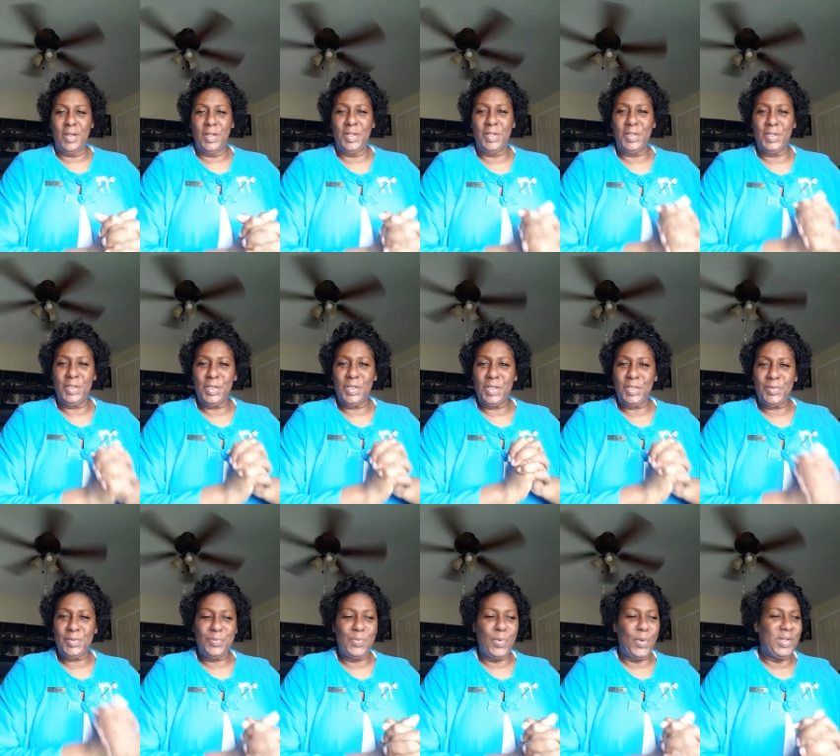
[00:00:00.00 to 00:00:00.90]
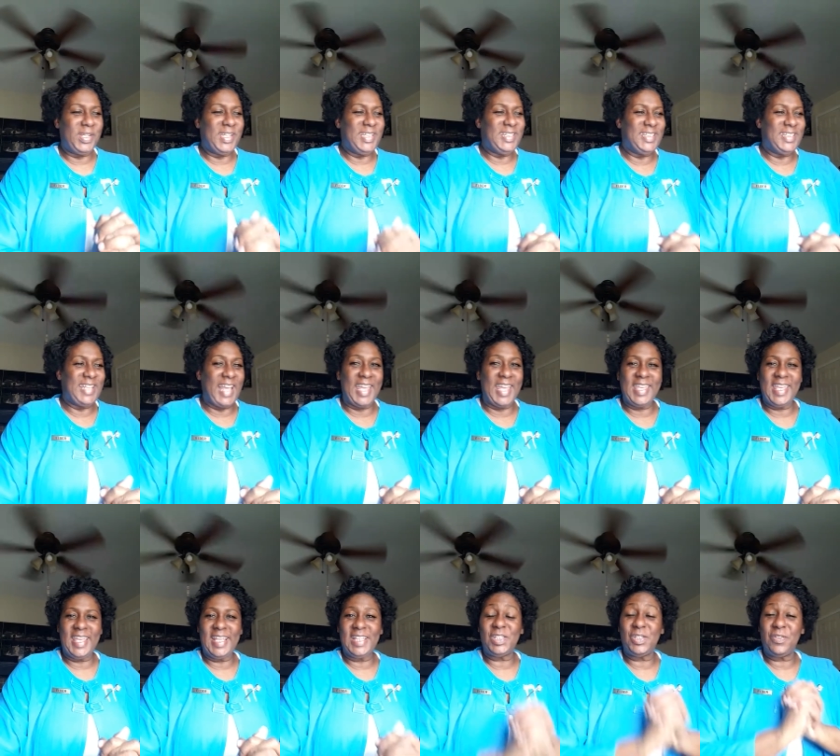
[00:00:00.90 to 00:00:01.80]
Good morning. Today
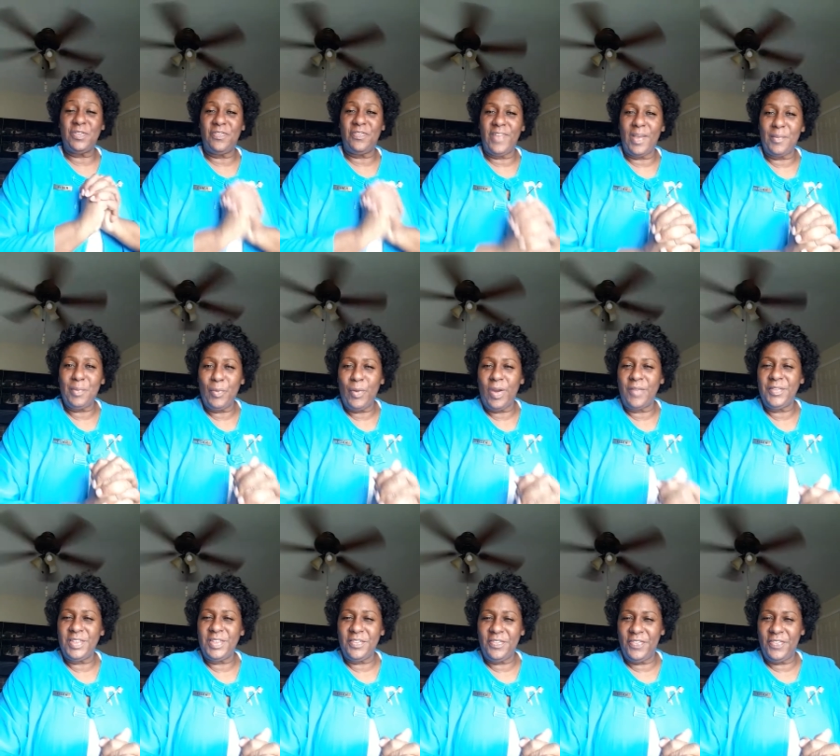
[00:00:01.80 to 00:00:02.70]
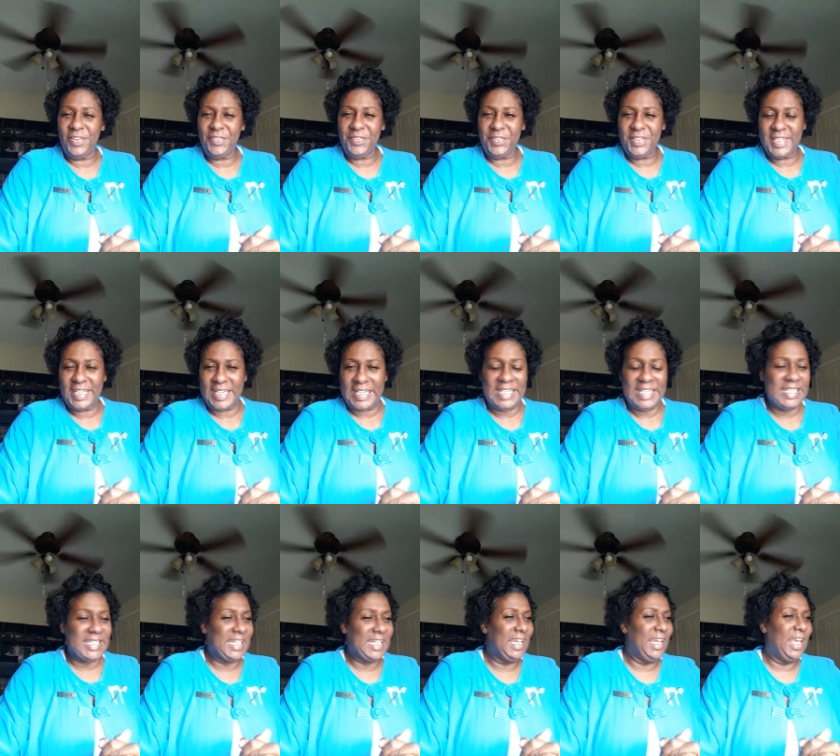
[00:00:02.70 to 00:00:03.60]
is February the
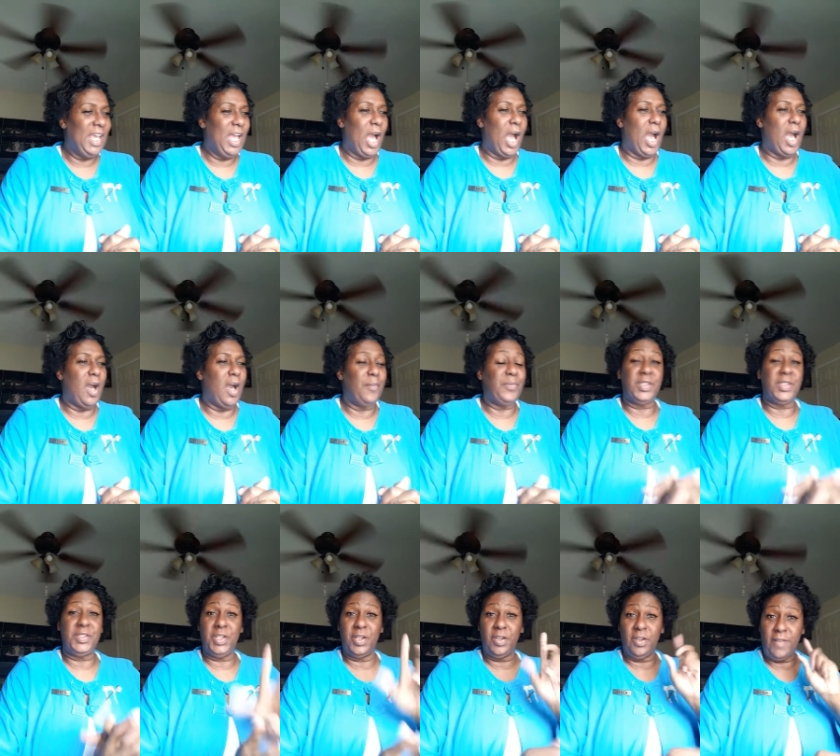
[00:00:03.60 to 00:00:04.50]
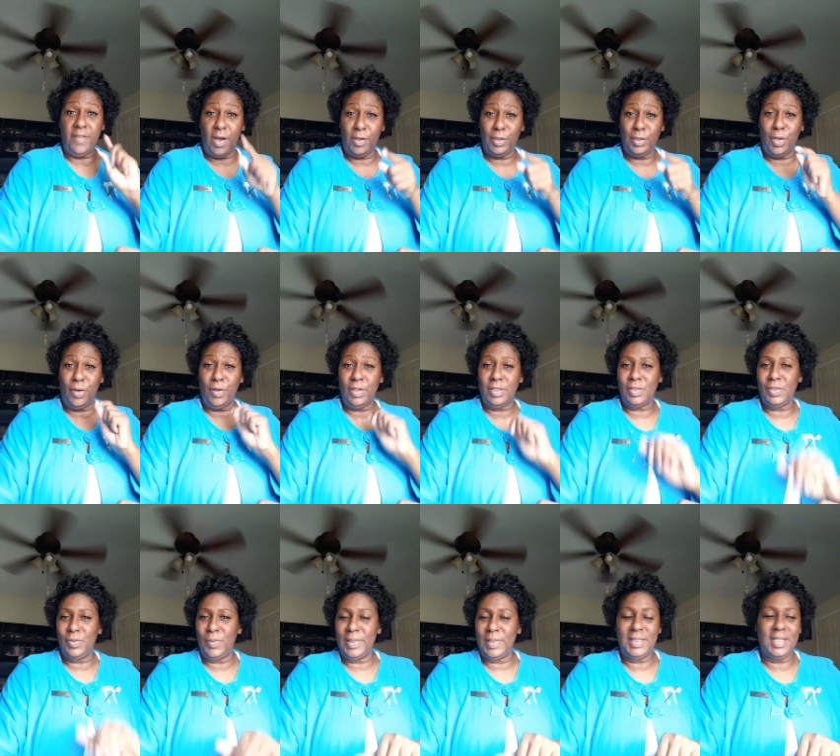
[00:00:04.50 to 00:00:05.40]
15th, um, the year of our Lord
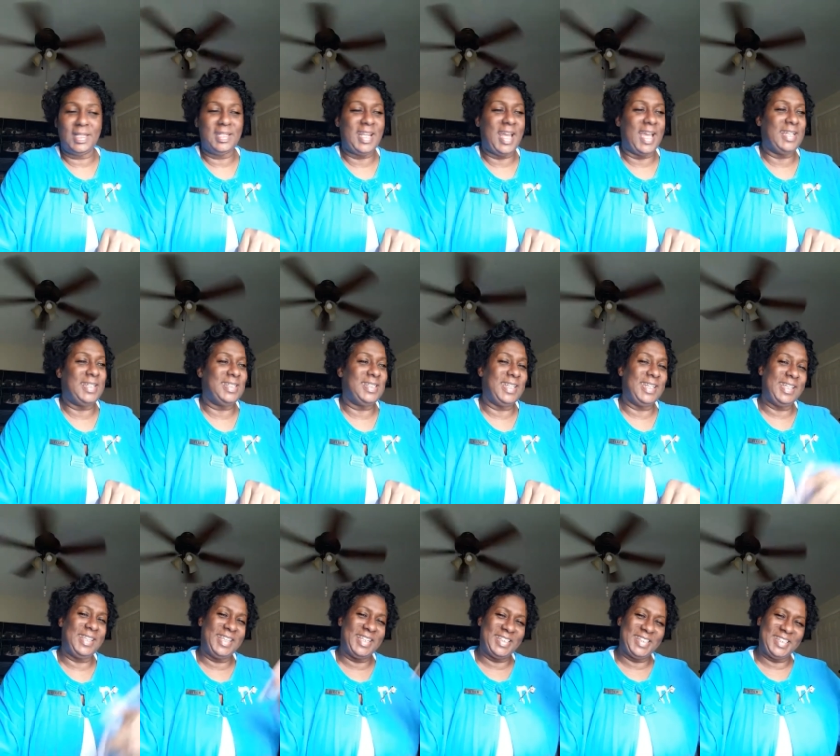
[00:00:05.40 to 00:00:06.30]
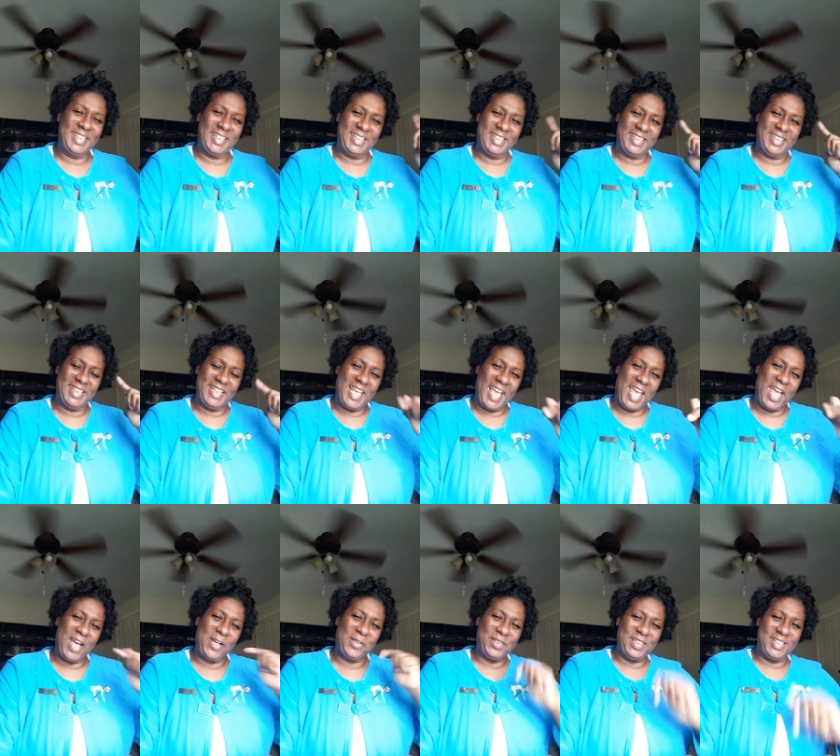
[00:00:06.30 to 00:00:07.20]
2019. This is
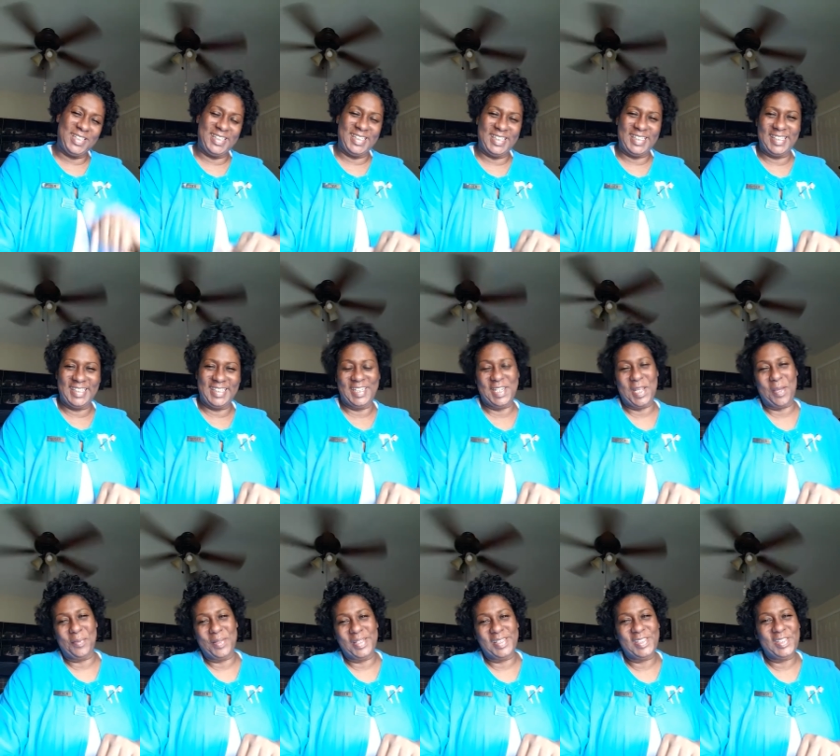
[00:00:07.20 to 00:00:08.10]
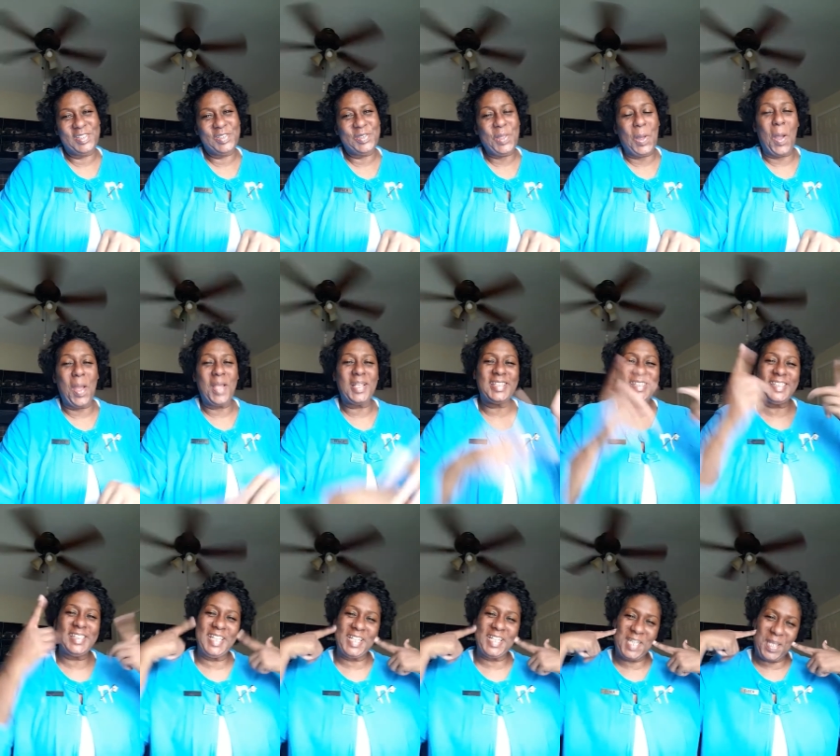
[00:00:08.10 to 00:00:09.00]
Elder Sister Debbie
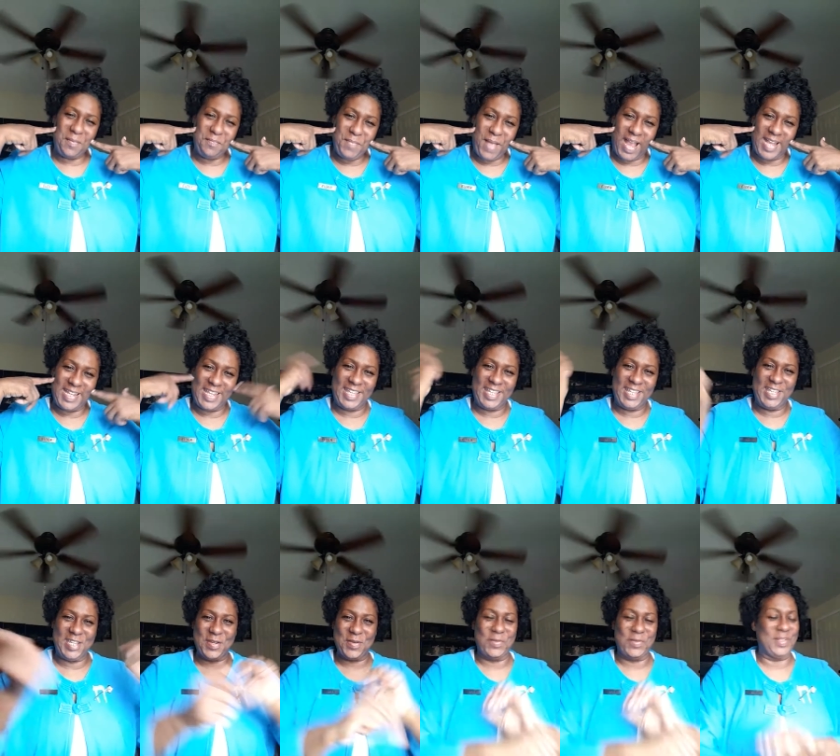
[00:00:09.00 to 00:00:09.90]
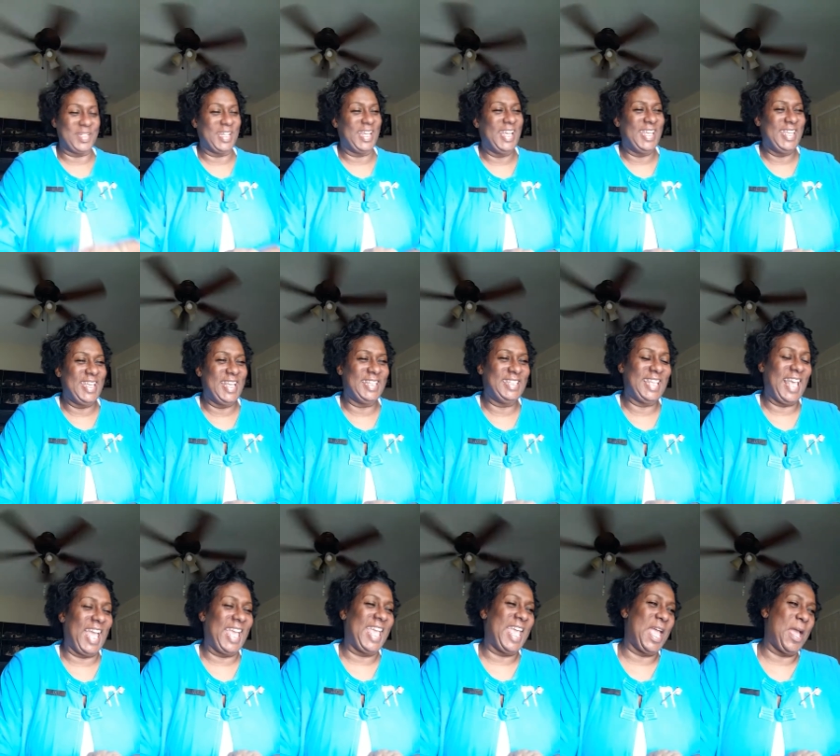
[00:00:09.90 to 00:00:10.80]
Starks looking mighty cute. Yes,
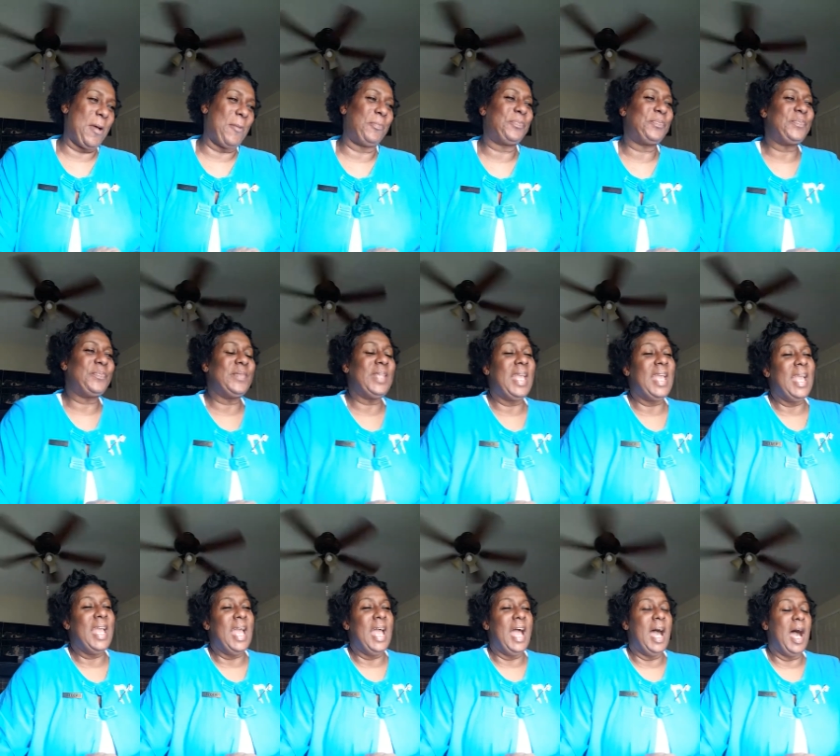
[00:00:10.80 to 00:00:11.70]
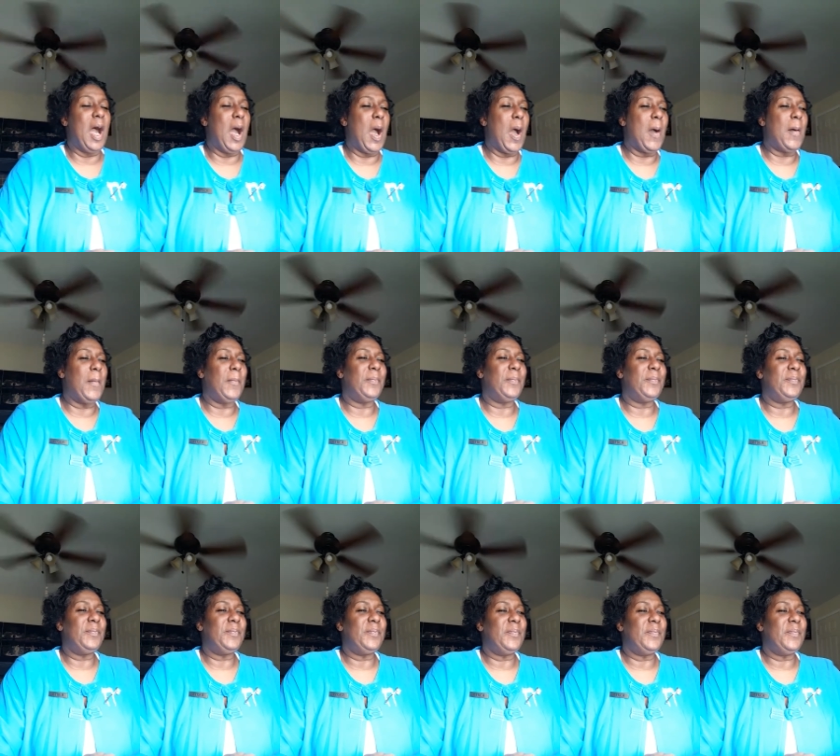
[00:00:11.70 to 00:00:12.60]
I am. Um,